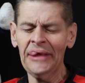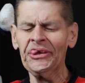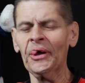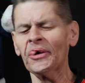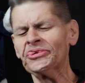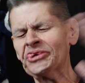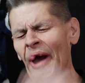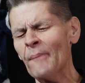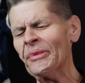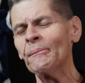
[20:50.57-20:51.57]
she goes,
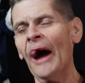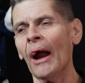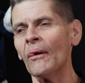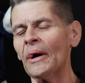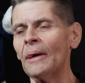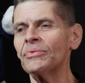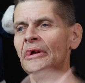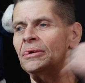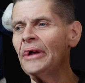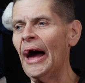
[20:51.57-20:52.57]
come tomorrow
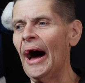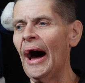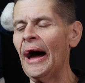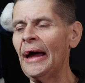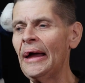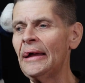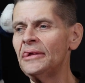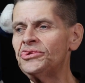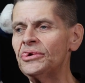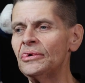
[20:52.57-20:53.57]

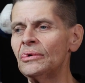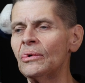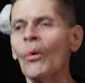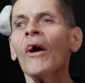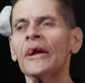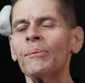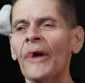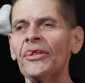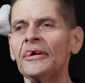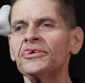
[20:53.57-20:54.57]
to Warner
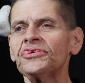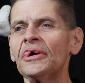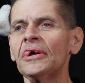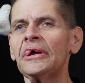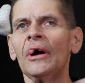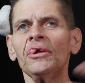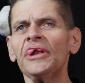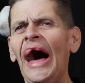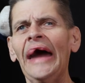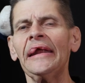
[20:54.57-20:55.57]
Brothers.
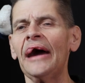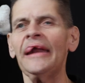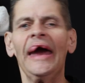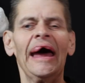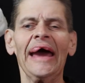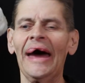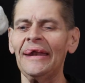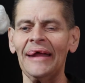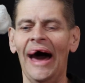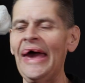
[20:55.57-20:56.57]
Lot. And
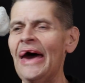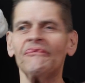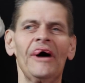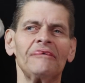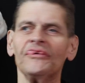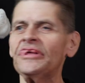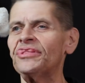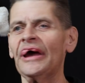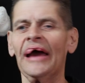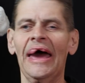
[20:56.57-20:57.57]
I have
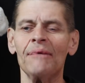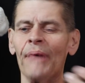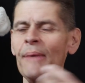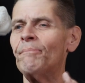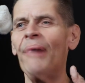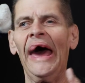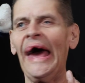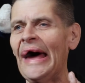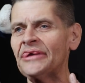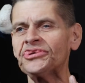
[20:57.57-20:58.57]
everything. I have my
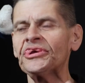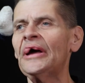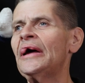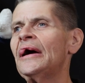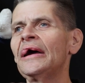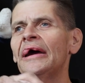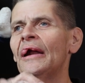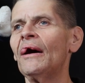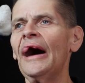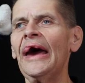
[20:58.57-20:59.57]
pass.
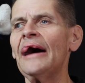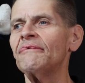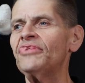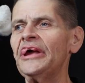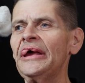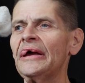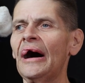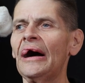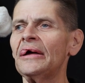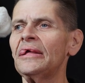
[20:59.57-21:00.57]
I have the
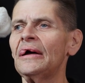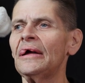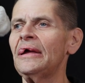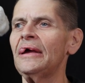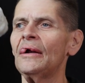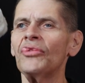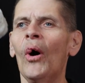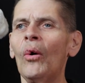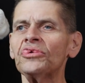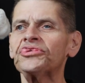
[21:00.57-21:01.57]
the
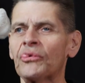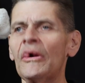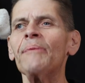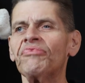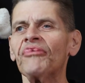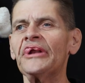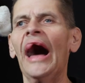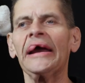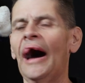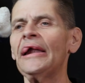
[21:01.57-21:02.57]
whole script for
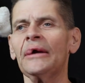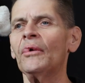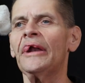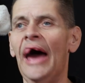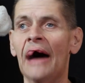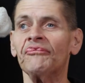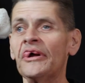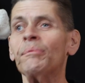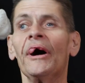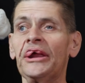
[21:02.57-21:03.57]
Doc Hollywood.
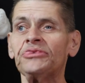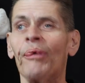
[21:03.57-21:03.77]
Everybody's